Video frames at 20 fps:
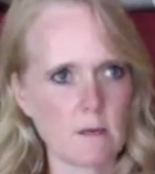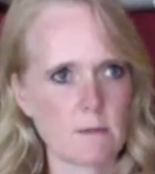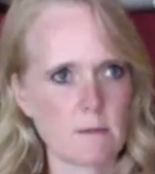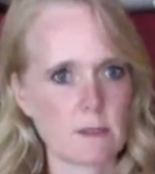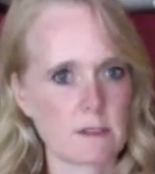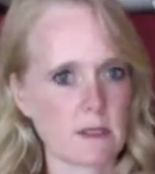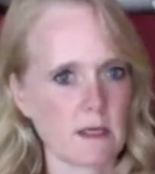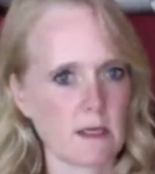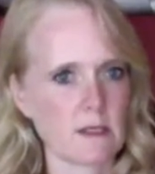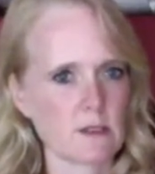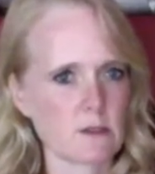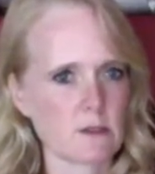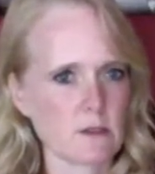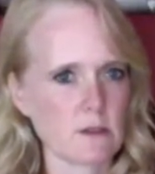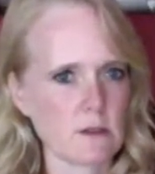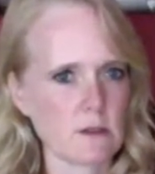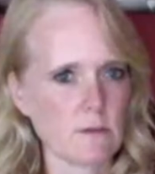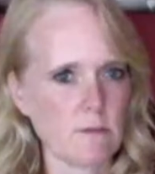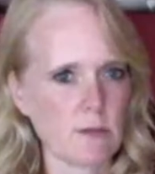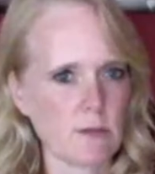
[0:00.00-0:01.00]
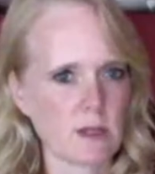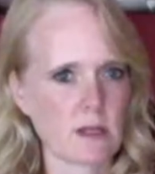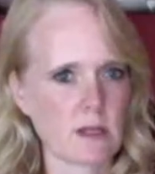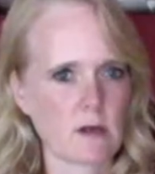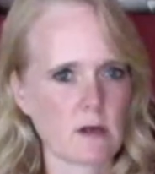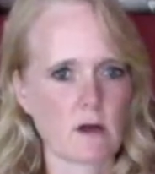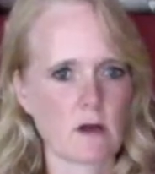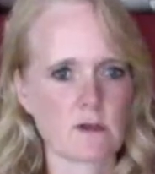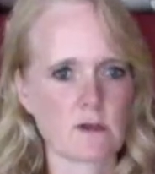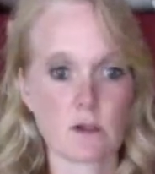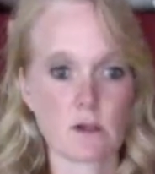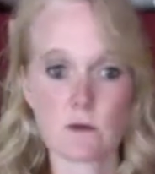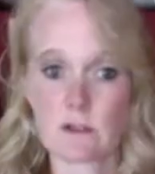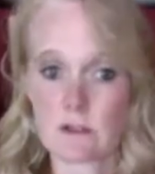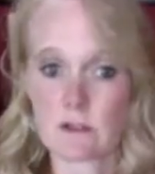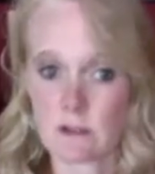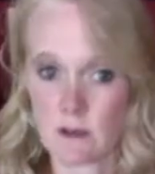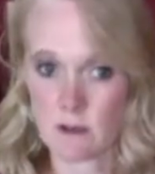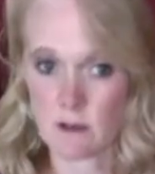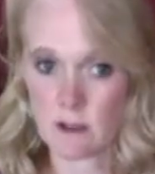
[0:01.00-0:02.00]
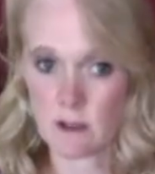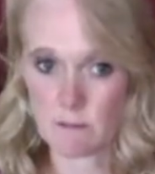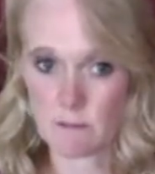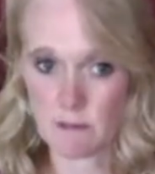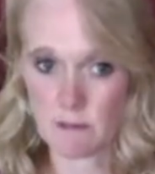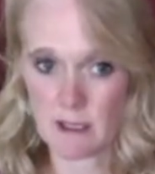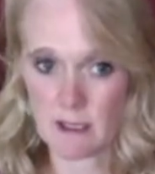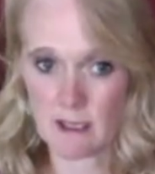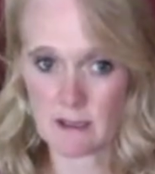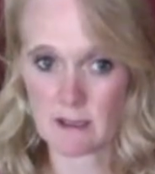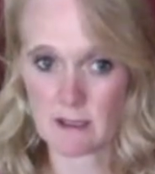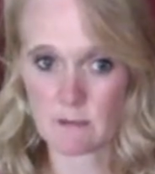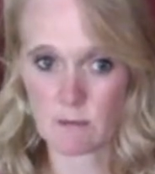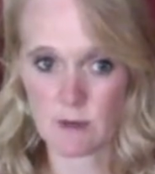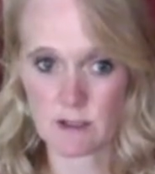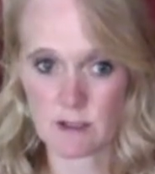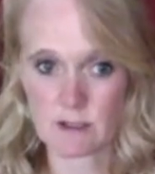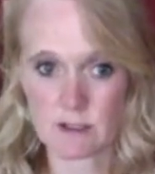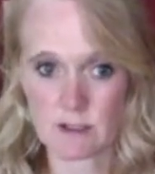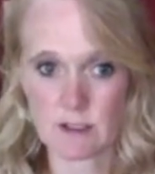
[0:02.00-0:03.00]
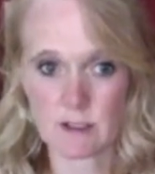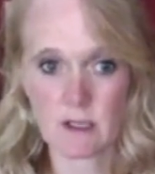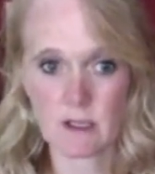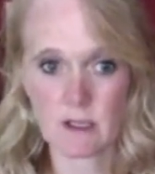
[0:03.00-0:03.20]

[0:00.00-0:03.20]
potential, but they're also a startup, I get the impression.